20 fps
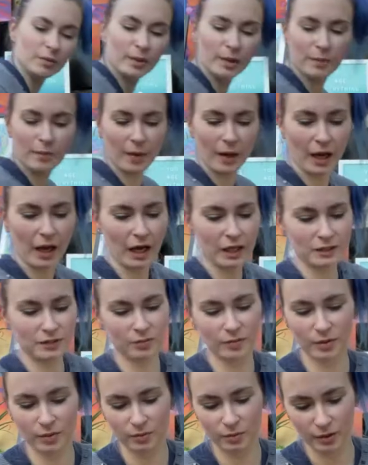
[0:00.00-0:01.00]
impact,
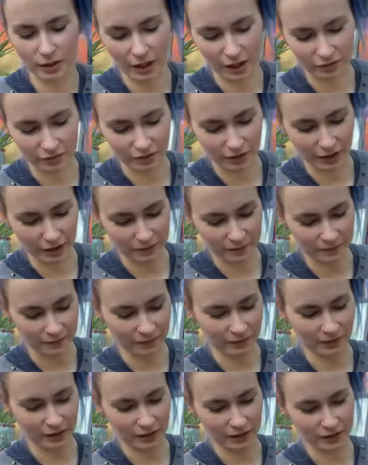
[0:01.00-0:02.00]
minimal effort
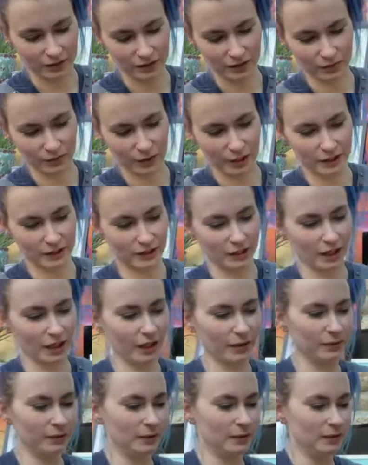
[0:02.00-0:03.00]
is the way to
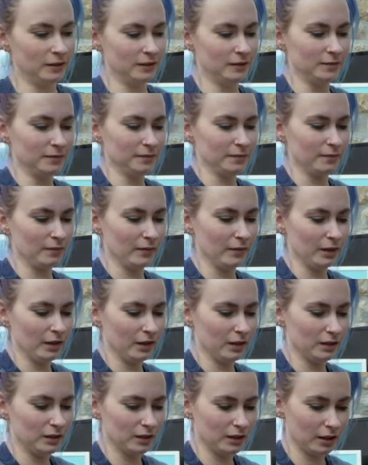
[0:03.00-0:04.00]
go.
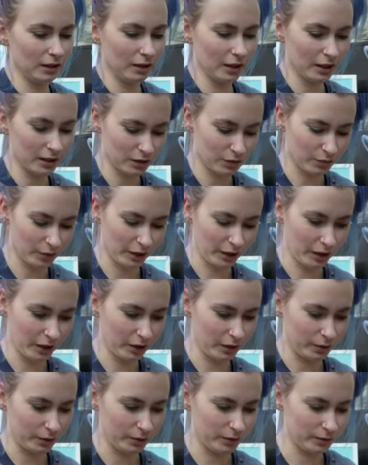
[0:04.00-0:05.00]
So that's really
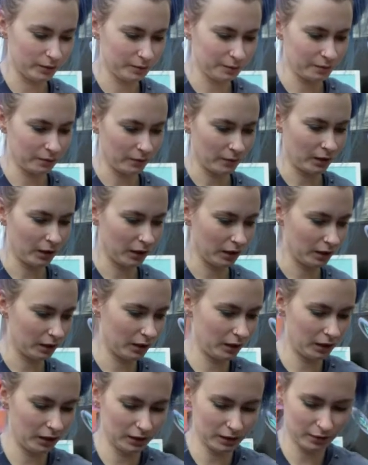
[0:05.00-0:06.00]
cool. And
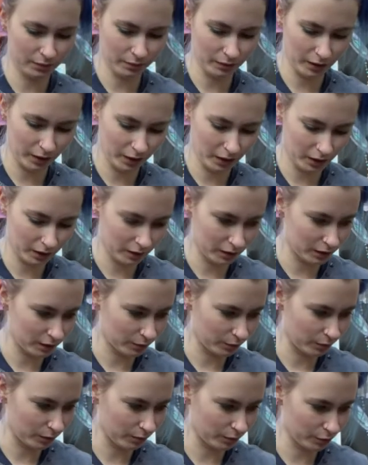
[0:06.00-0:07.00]
these were, this
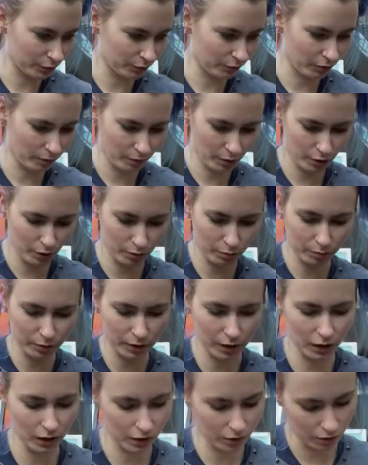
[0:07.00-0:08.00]
one was from a
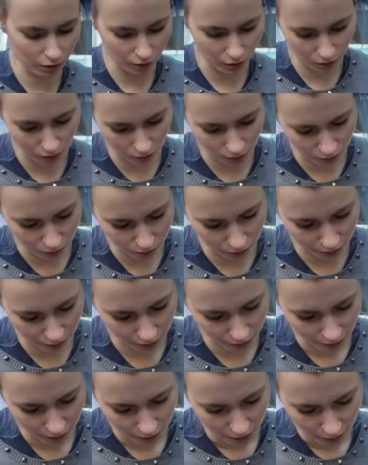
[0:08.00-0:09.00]
company called
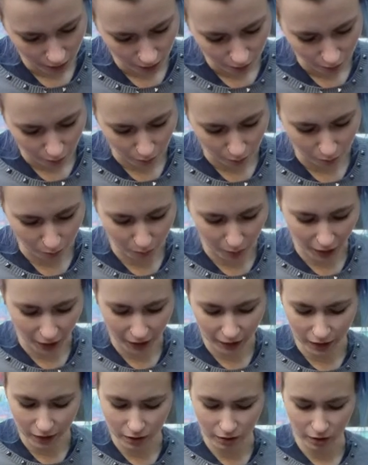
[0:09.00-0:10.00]

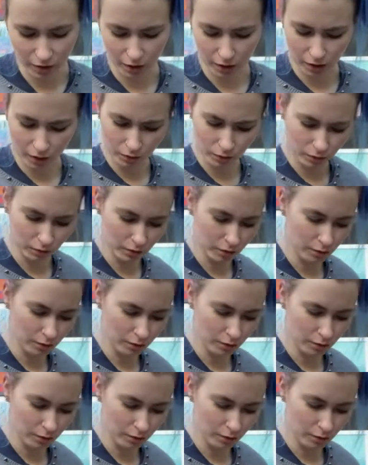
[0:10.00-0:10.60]
Bino